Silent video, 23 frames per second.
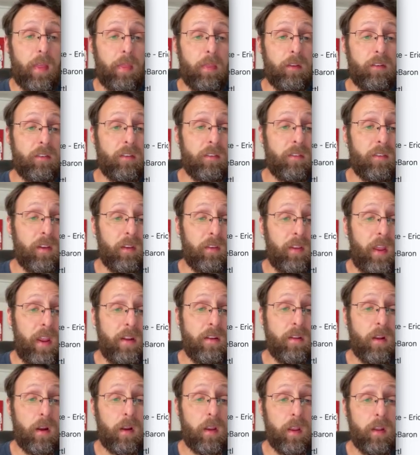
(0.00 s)
And this just says, hey,
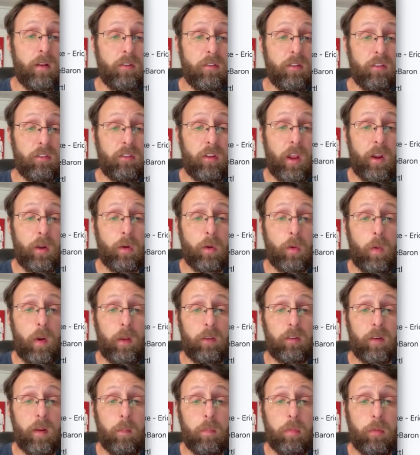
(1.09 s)
Duncan, just saw your
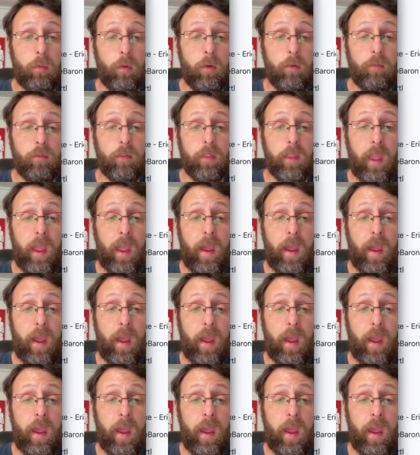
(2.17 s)
request come through for the